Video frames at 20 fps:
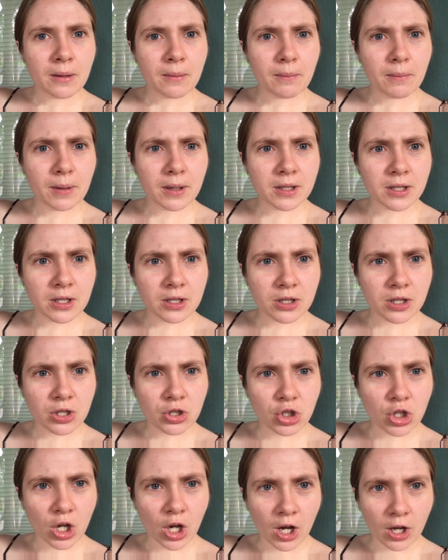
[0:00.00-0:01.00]
but does the
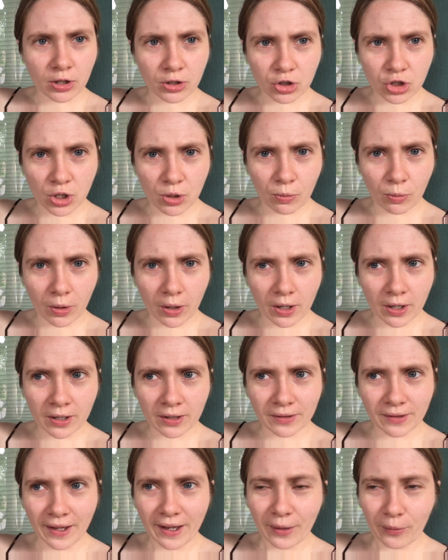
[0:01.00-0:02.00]
geology work?
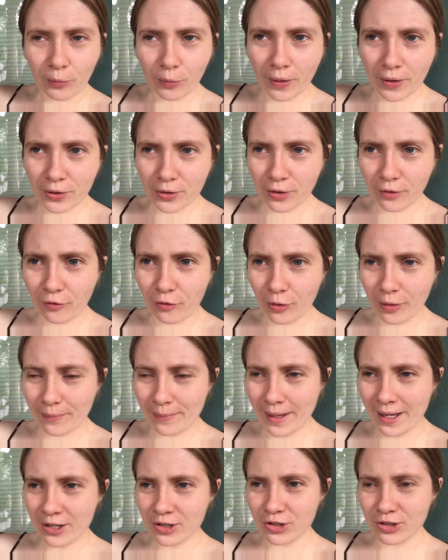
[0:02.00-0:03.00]
Like, what are the
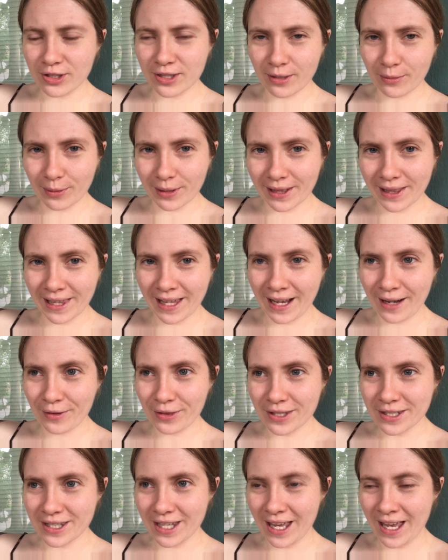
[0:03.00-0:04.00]
formations that would allow
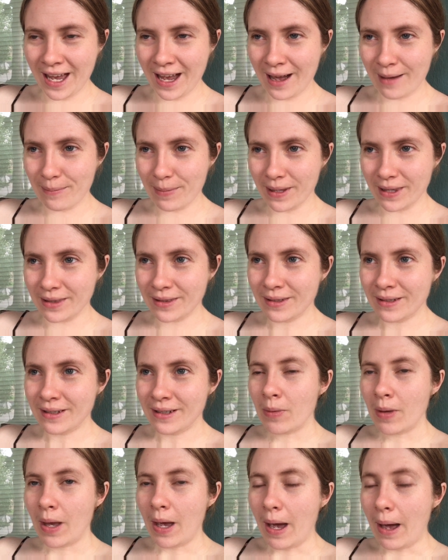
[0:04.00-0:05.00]
this to happen?
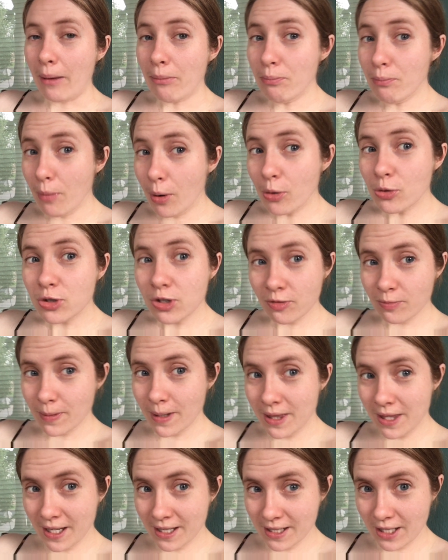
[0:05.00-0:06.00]
And most of me
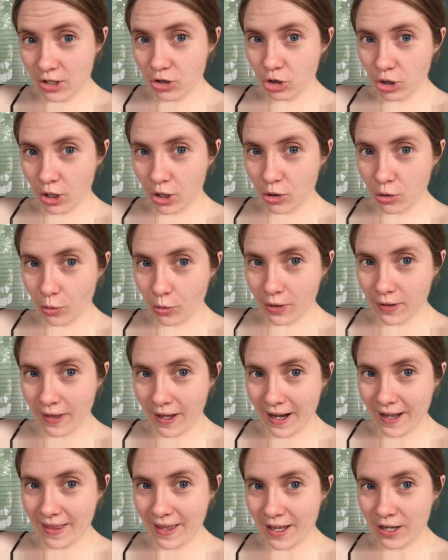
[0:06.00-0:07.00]
thinks I should ignore
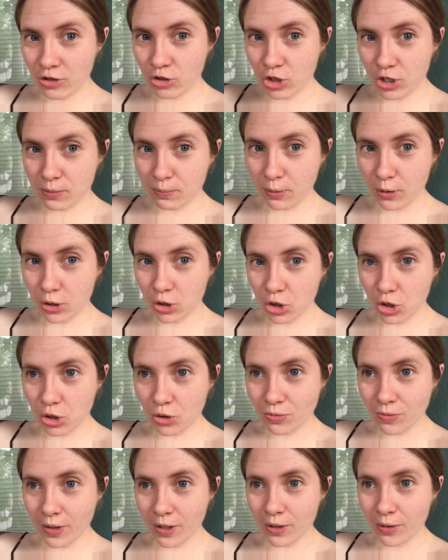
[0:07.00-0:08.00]
that and just push
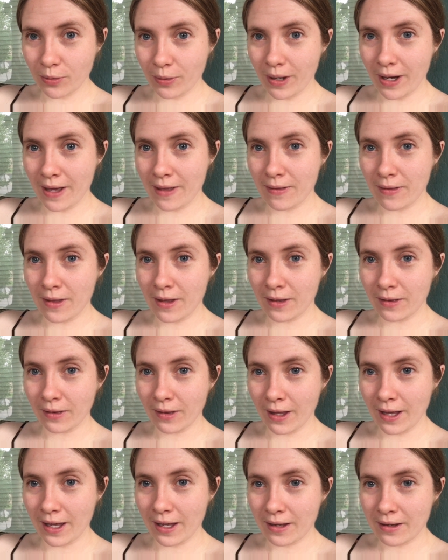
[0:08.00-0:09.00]
through, and then,
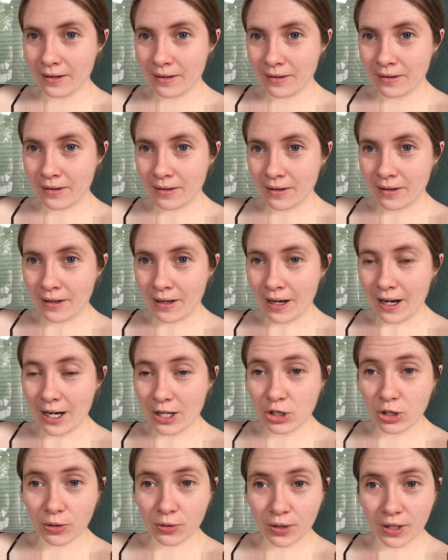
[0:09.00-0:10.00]
like, I
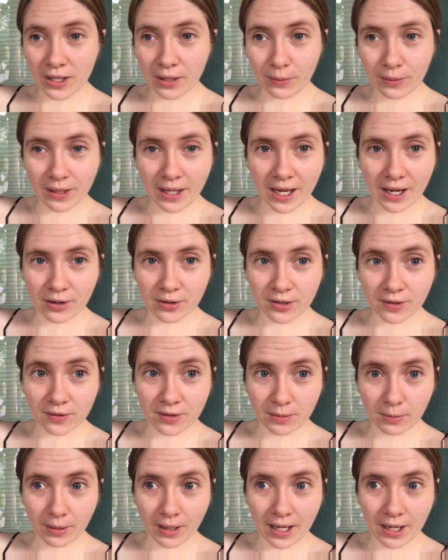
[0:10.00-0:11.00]
don't think anyone cares, and if
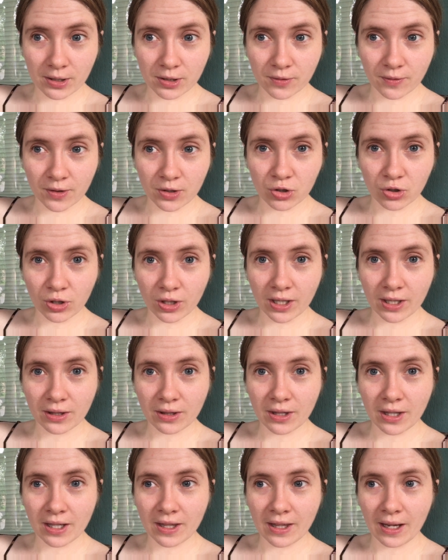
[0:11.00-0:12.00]
someone cares eventually,
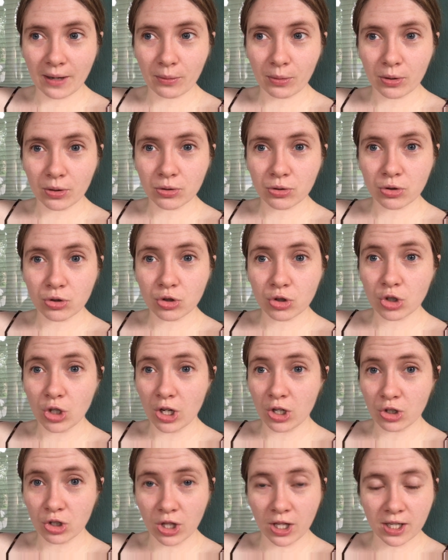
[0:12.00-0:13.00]
then I will
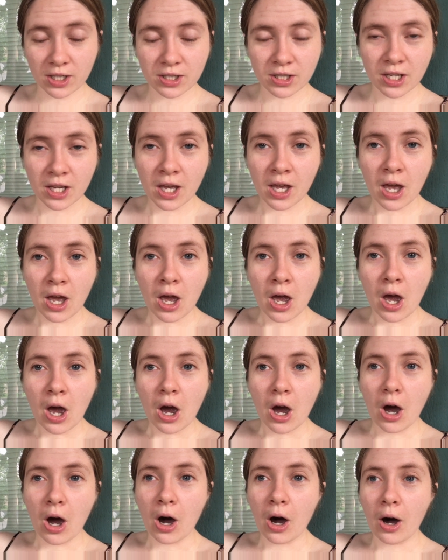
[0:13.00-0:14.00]
change things.
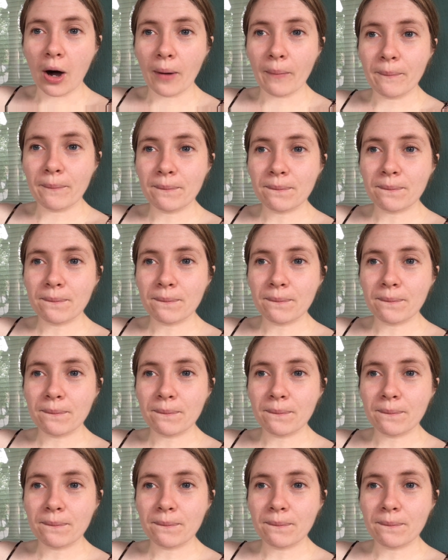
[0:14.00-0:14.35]
But